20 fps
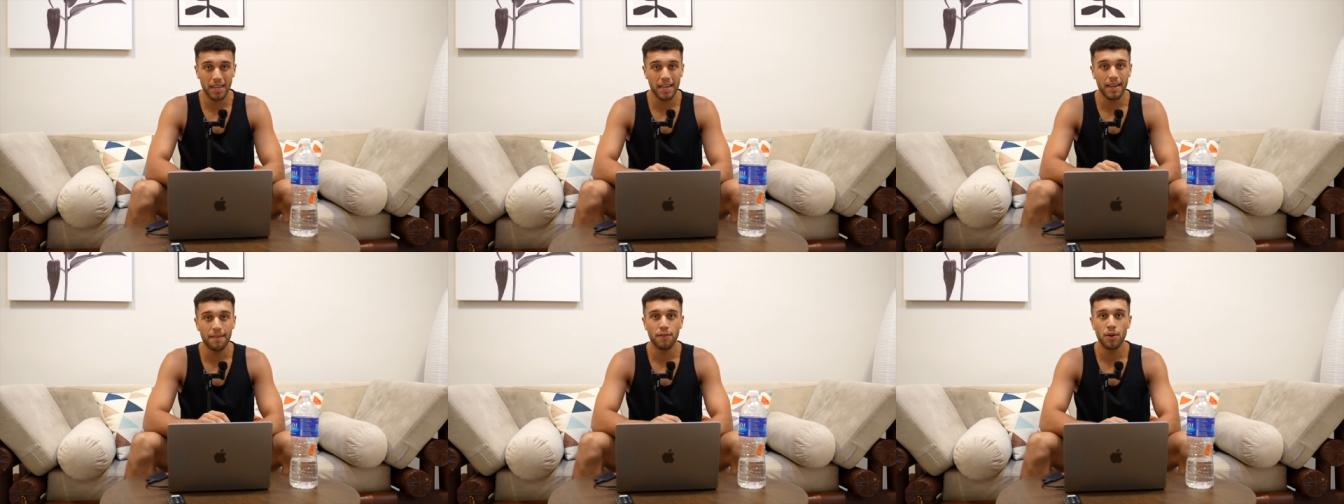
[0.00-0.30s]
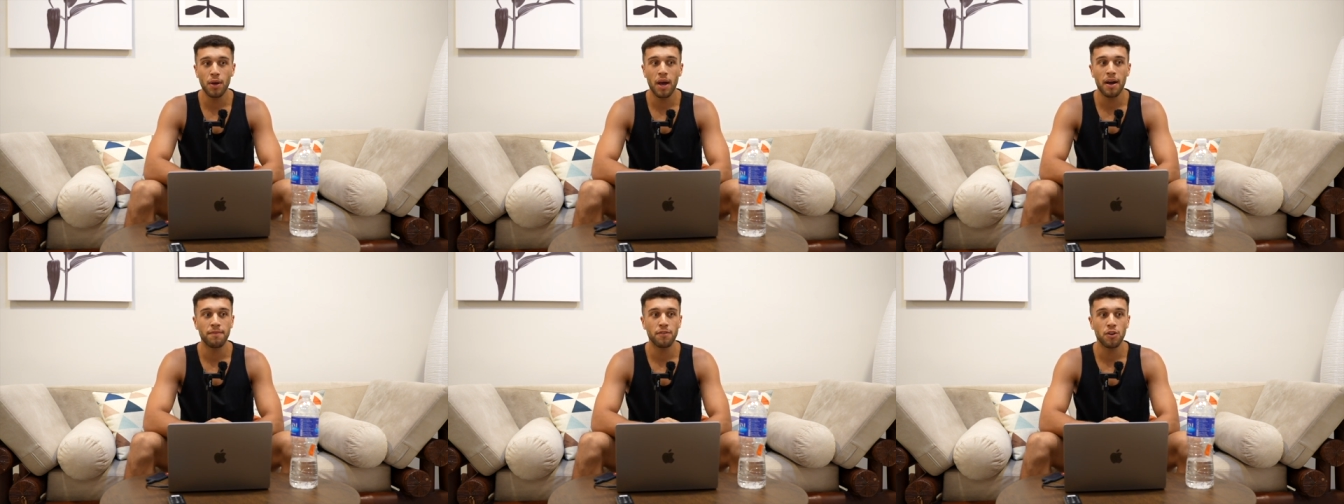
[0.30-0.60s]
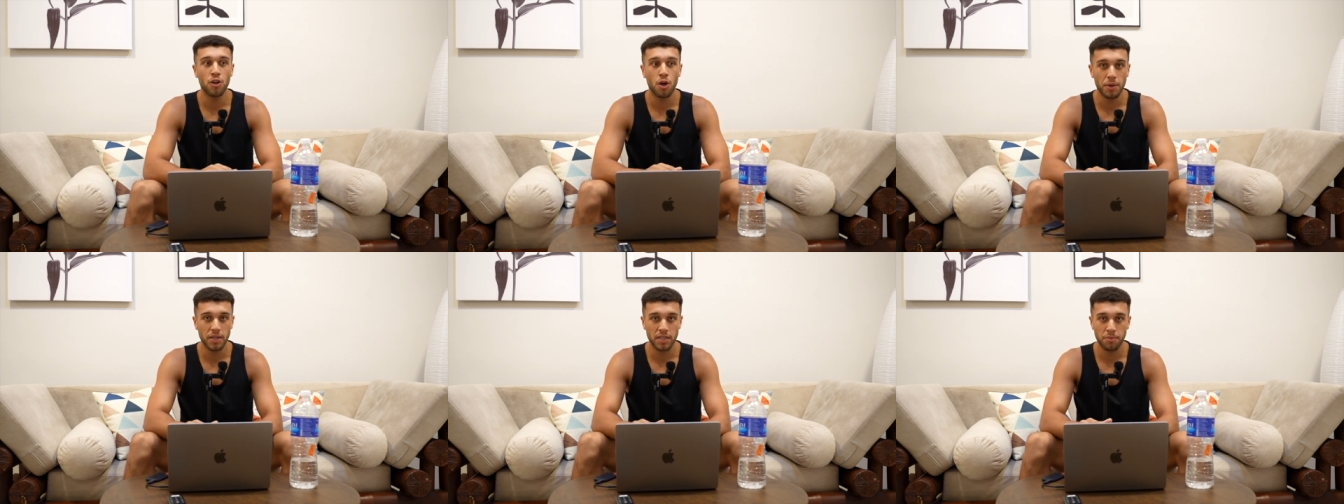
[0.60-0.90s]
If you have
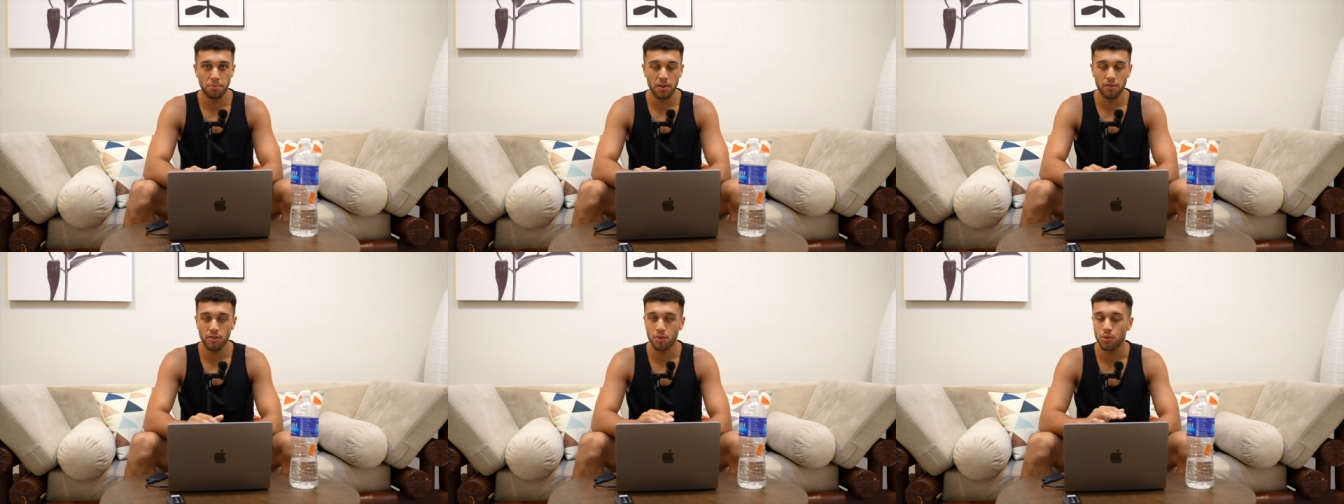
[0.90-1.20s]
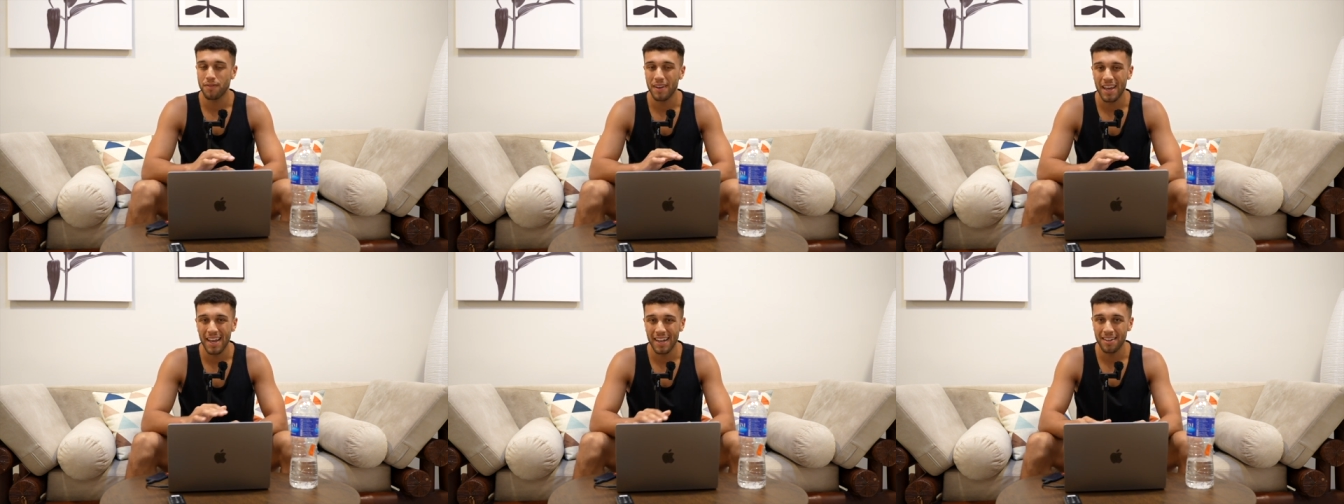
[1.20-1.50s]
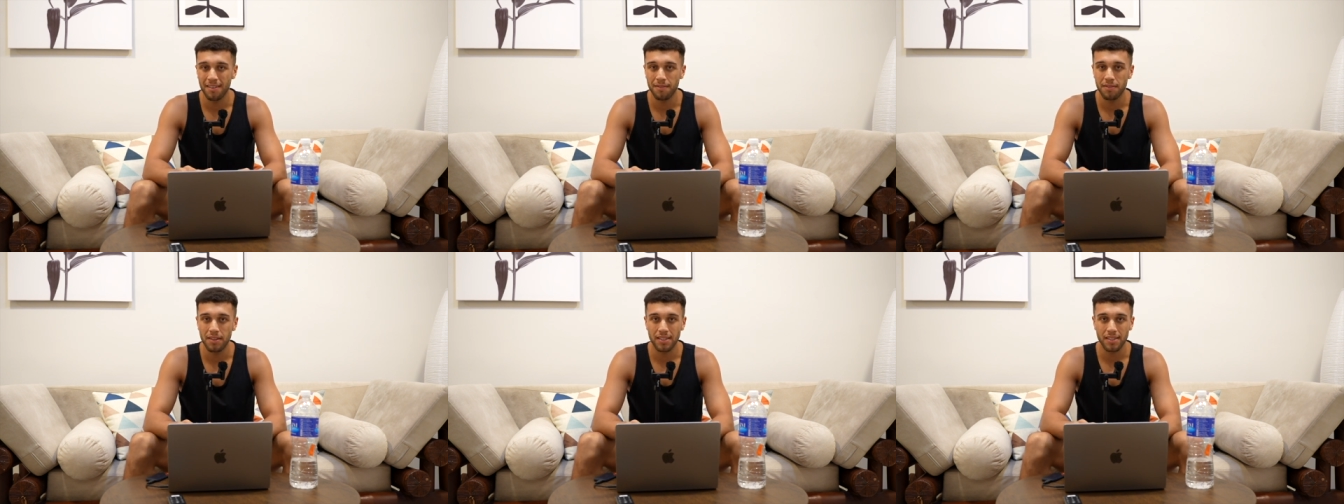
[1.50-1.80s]
no experience with
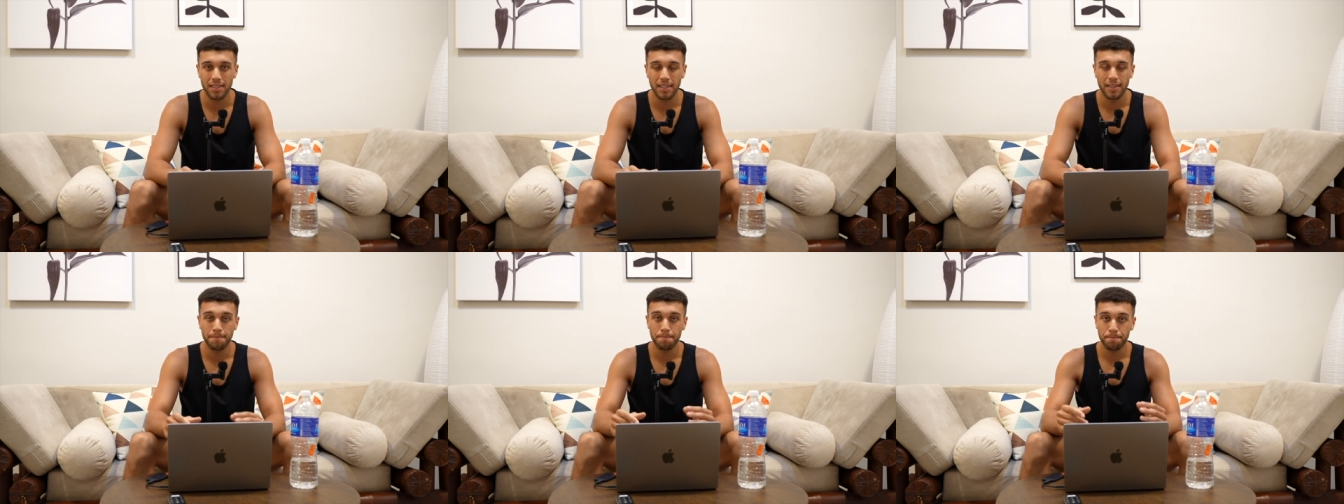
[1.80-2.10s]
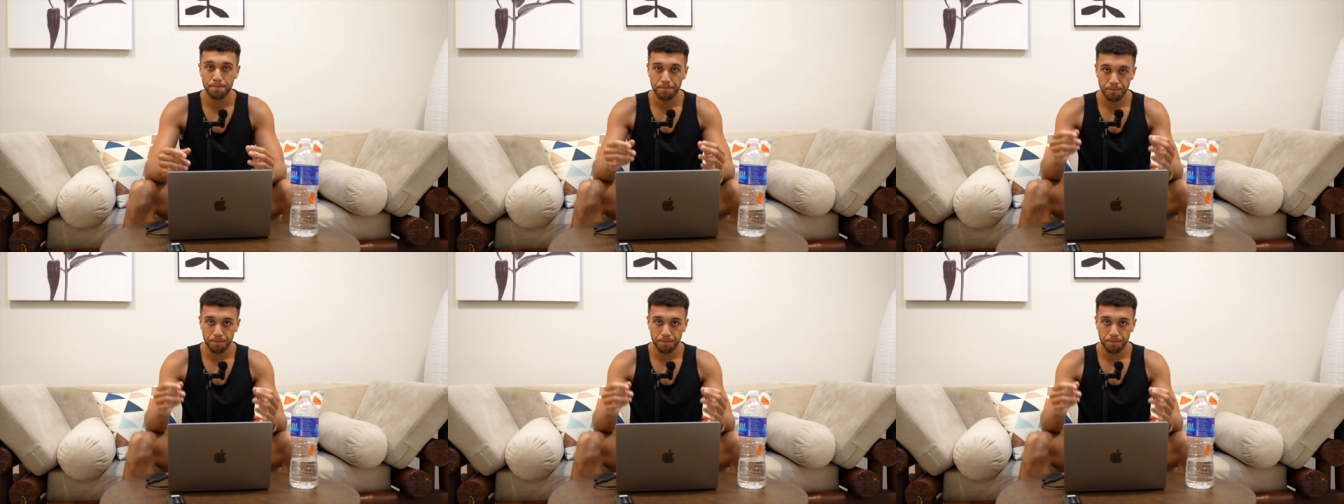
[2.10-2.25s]
any of this, then